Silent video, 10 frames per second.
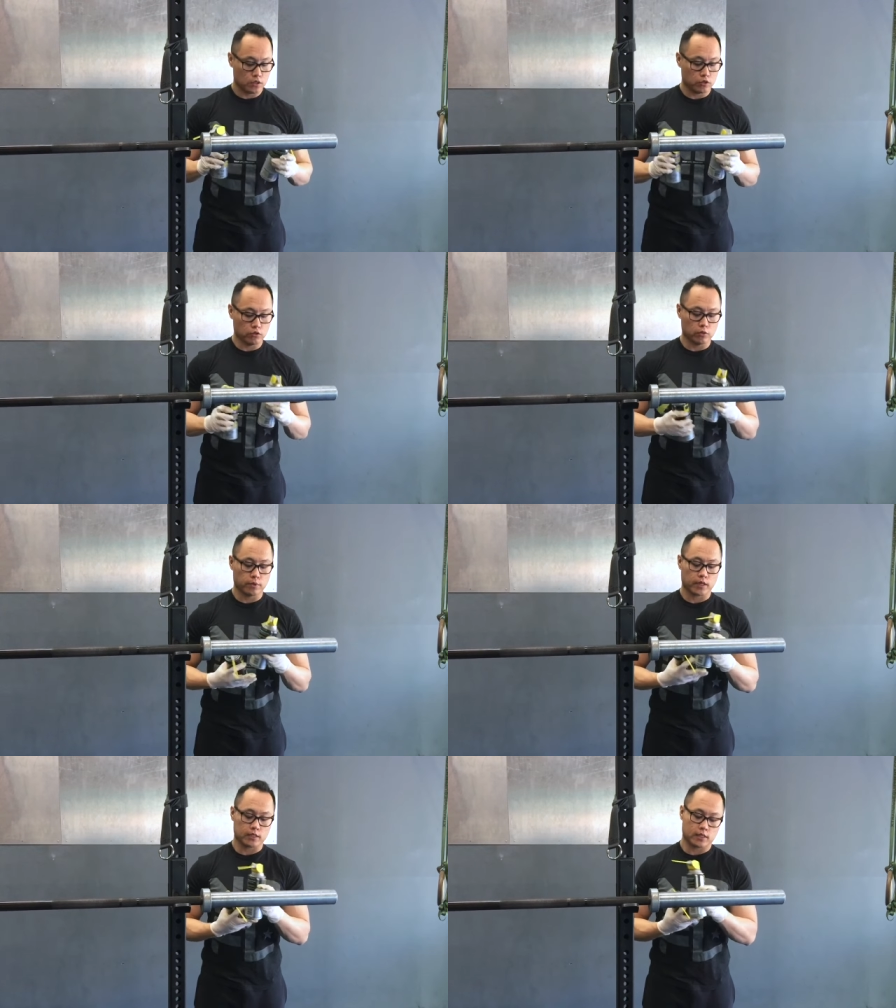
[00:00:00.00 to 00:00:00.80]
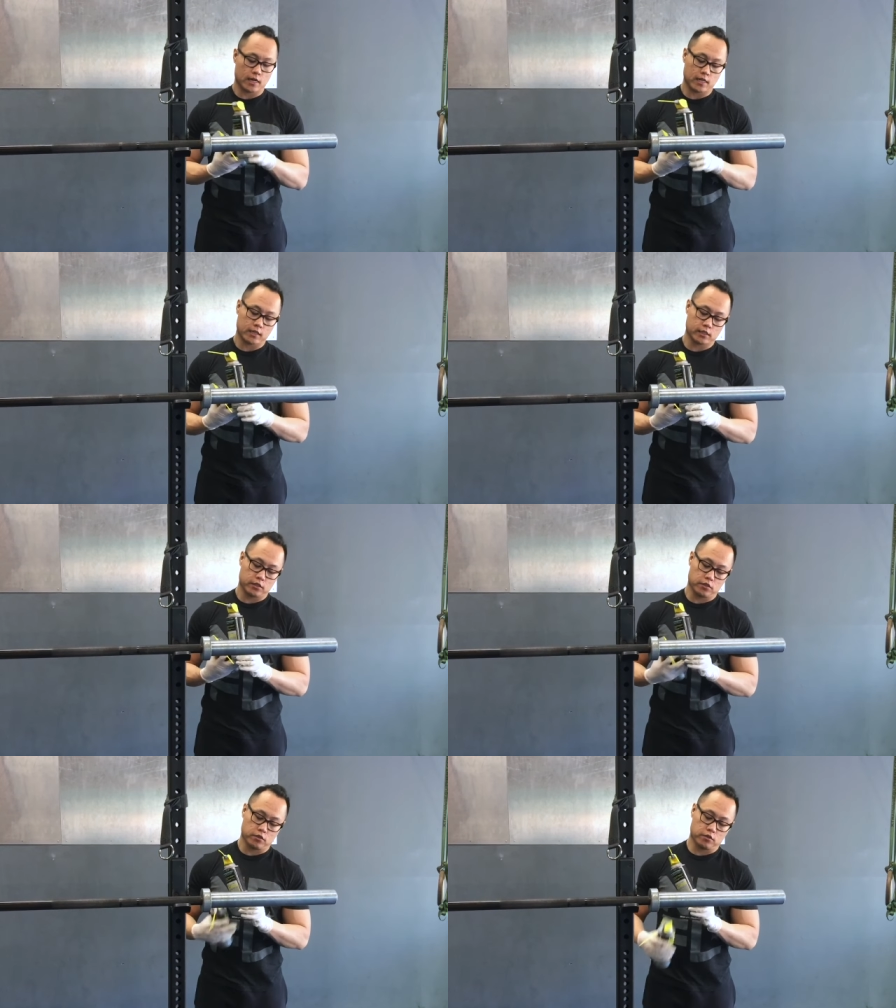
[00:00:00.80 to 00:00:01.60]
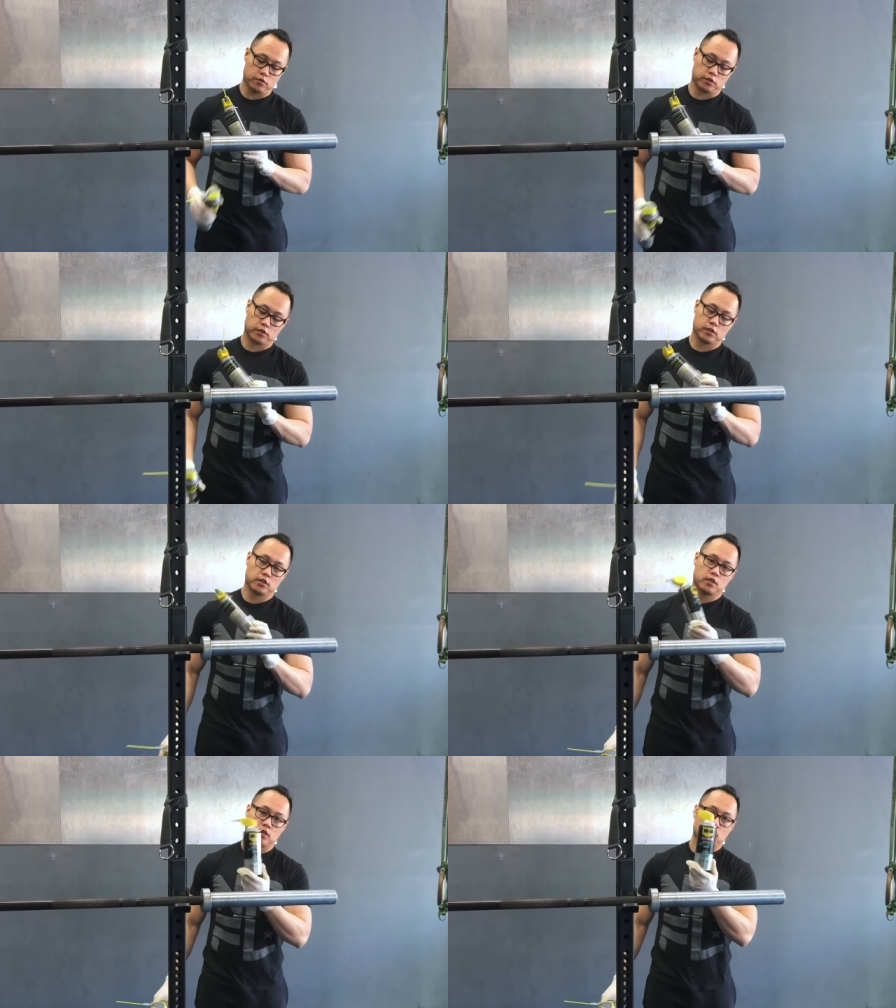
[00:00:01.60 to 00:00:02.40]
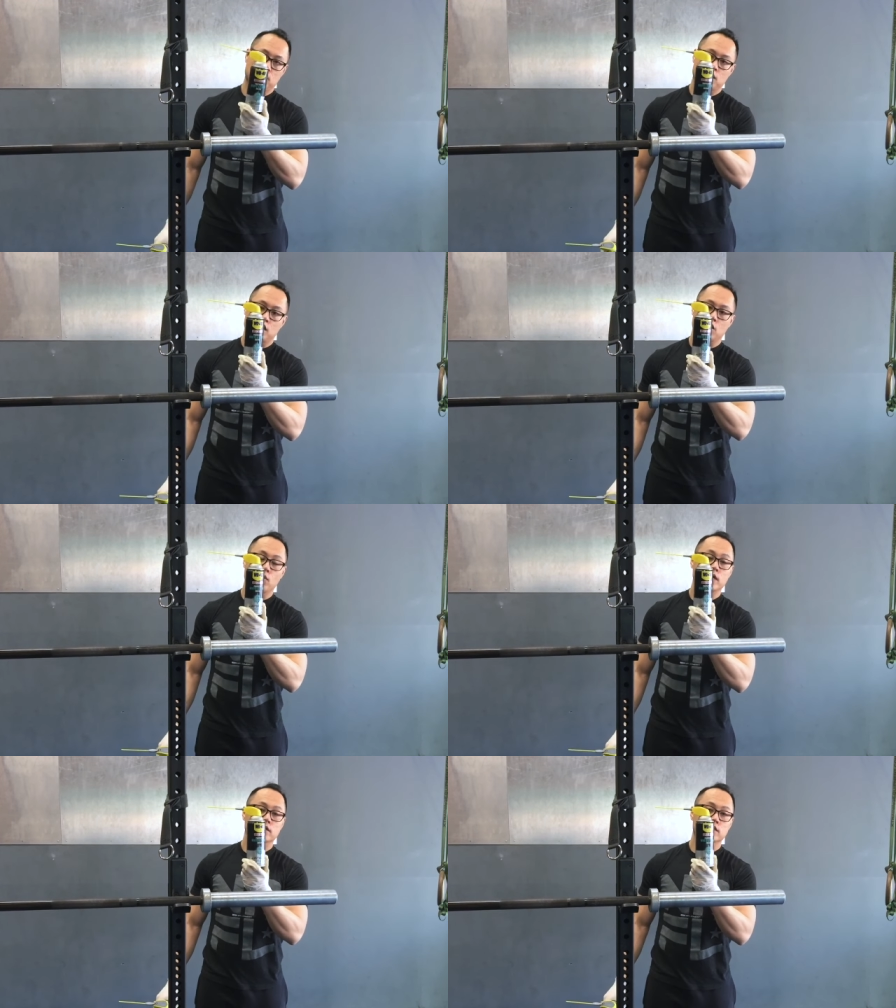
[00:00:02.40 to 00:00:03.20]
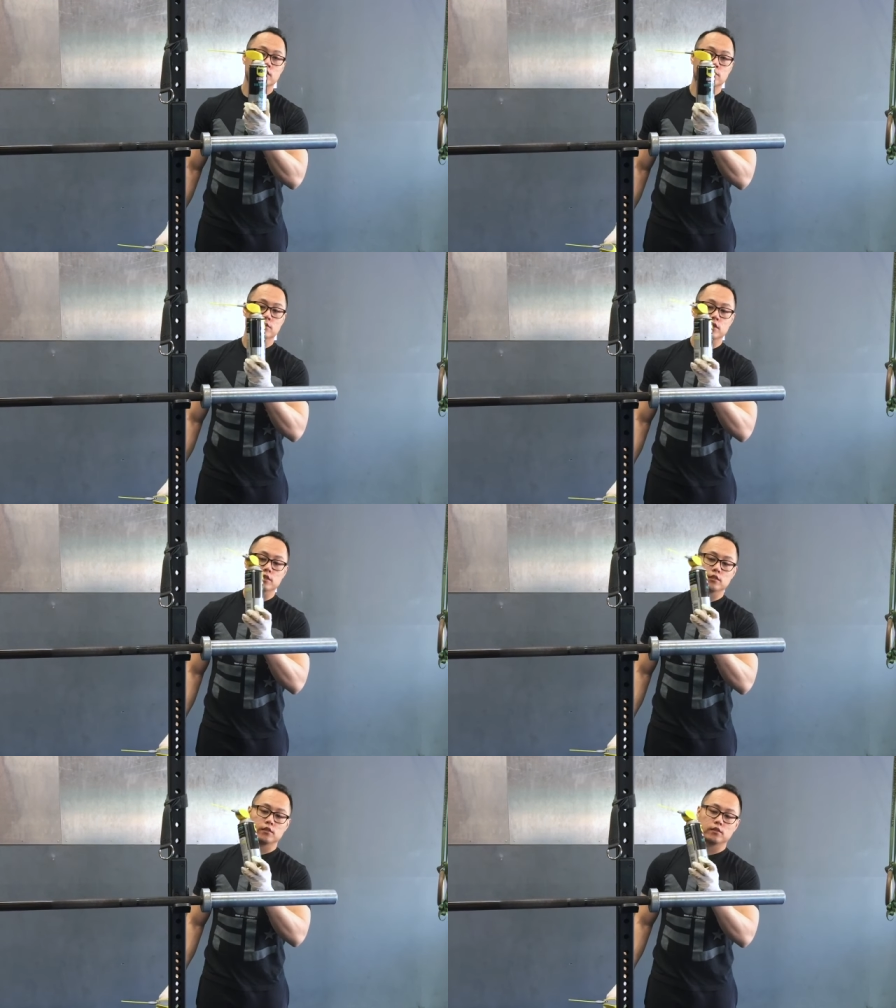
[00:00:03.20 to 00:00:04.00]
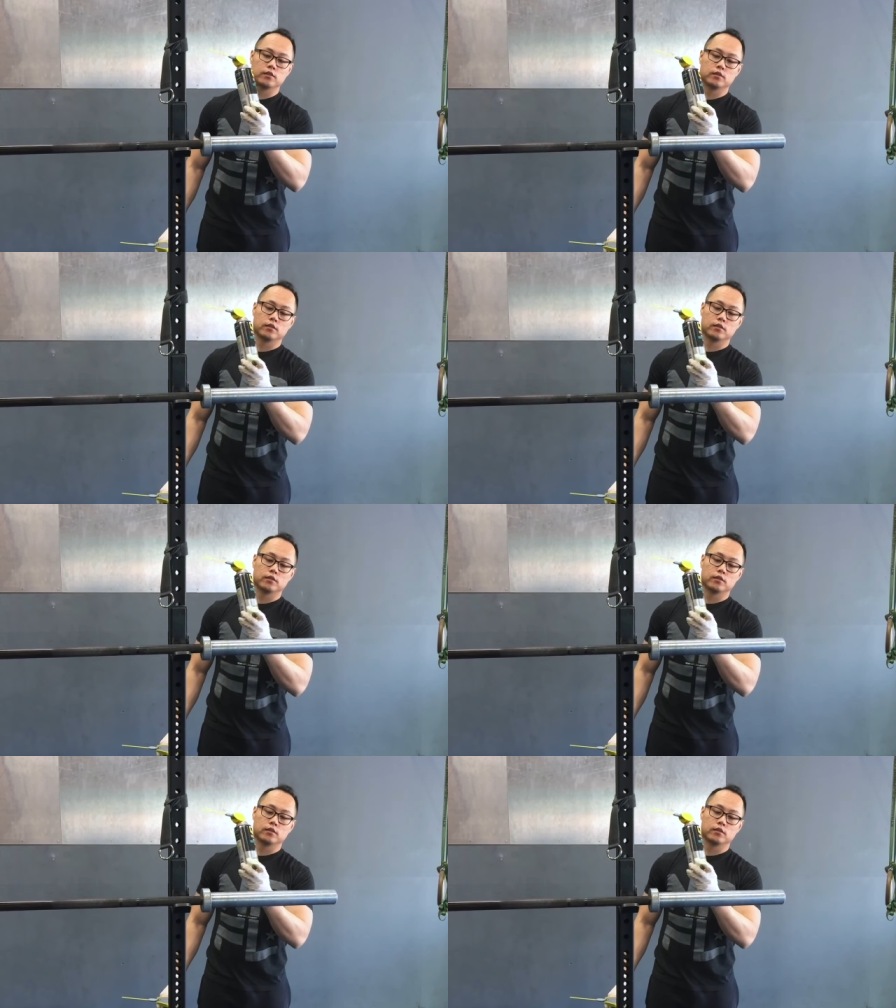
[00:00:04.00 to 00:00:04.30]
Two lubricants that I like to use, uh, white lithium grease,